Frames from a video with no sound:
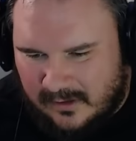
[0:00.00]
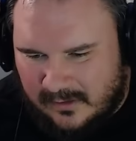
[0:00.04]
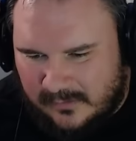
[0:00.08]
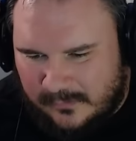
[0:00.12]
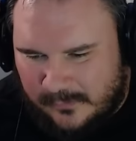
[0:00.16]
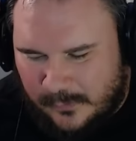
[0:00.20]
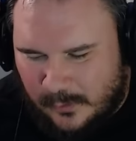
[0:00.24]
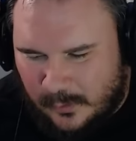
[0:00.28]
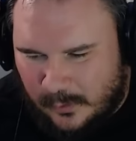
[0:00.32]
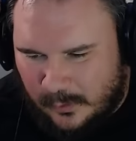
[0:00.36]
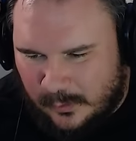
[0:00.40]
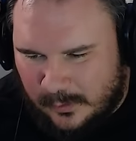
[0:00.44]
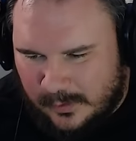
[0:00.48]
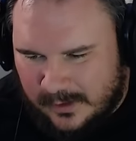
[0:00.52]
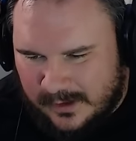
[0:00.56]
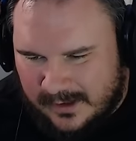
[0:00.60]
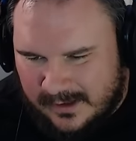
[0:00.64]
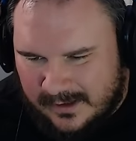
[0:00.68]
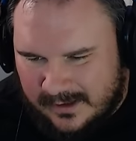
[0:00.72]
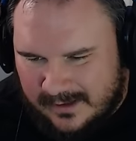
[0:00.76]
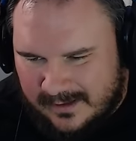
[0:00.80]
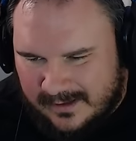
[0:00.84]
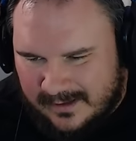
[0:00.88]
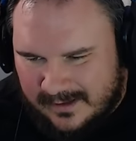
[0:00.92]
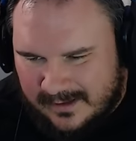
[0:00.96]
food.
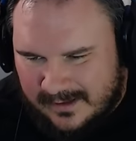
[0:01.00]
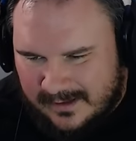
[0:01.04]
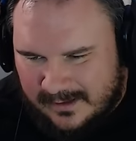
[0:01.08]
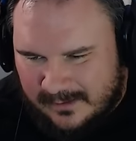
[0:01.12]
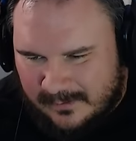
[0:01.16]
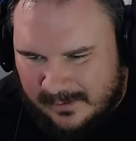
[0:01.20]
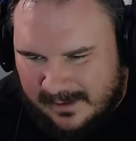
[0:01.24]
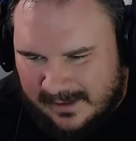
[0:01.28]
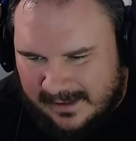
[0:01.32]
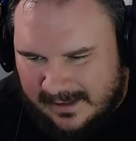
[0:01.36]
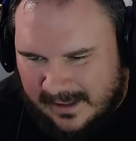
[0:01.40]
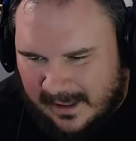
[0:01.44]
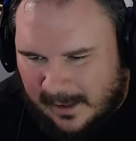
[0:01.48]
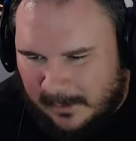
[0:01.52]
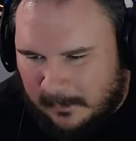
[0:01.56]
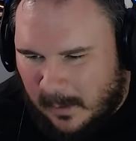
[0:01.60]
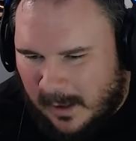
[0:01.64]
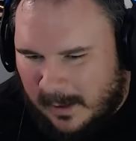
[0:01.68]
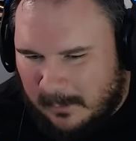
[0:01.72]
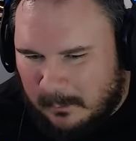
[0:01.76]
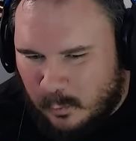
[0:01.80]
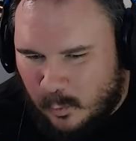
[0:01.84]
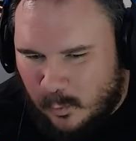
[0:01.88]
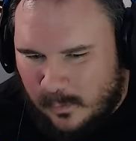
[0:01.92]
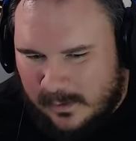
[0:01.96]
Right,
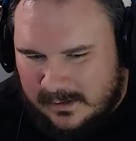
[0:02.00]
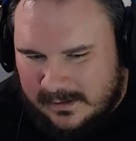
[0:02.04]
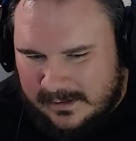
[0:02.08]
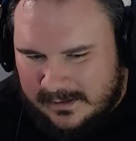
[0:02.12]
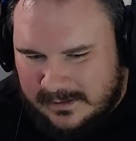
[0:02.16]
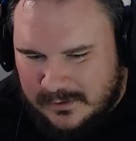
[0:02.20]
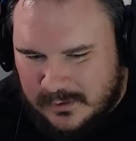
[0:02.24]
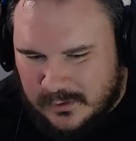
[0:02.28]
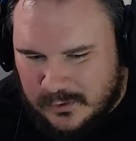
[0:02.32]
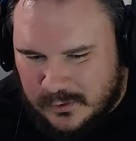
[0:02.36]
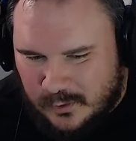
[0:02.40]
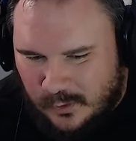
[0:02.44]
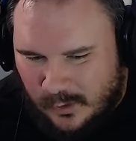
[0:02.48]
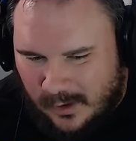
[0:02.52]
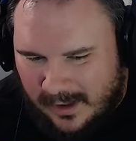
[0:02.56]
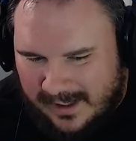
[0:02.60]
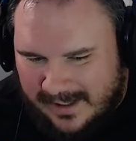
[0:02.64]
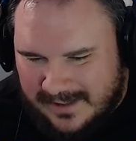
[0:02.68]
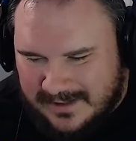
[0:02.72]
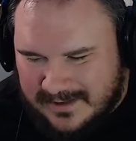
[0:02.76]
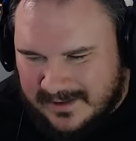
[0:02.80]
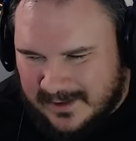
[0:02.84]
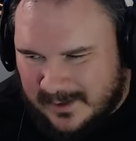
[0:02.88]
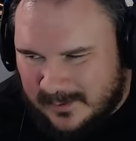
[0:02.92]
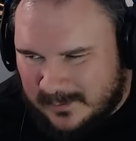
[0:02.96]
I'm willing to try
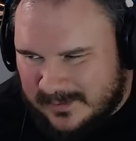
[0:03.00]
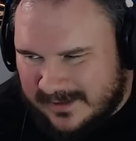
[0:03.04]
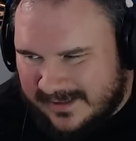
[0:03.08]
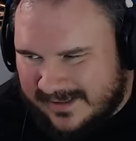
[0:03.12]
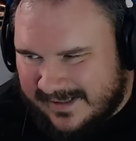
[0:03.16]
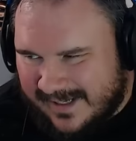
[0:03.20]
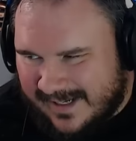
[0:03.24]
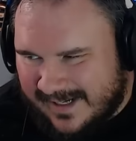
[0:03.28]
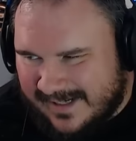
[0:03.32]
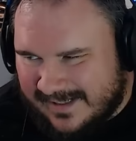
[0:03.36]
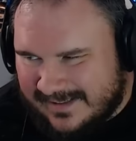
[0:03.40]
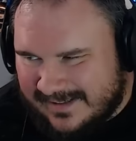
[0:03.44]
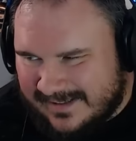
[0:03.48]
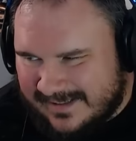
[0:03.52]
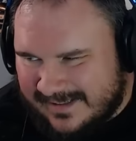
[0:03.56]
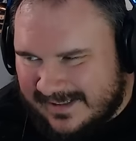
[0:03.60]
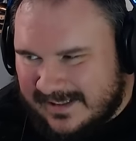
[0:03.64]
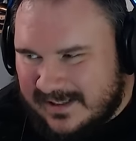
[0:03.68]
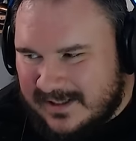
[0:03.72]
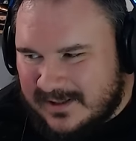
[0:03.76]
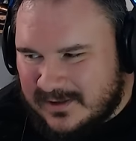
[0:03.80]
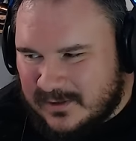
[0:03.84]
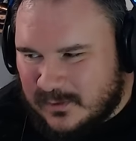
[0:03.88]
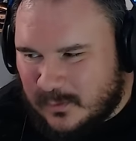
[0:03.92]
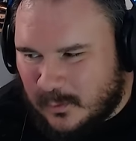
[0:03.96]
something at
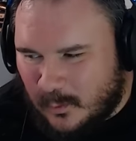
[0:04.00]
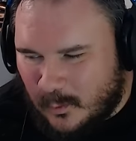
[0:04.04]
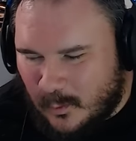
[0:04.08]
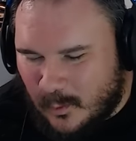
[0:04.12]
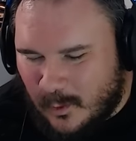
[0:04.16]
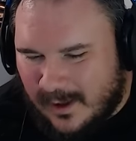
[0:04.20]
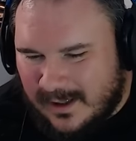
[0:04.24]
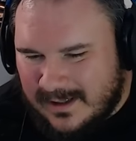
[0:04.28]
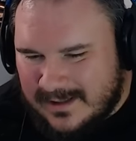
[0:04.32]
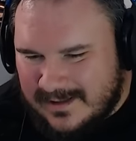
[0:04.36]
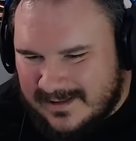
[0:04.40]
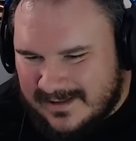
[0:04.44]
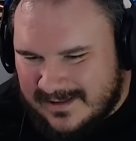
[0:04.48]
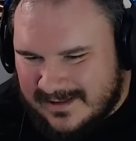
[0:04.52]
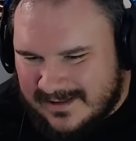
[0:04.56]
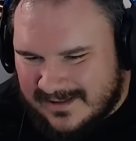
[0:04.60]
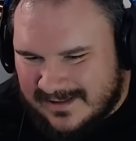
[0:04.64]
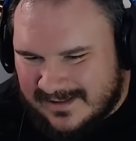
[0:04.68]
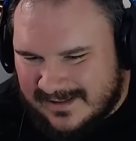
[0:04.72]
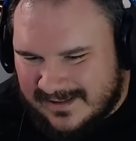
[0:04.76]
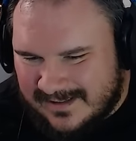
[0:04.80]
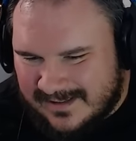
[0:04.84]
least once,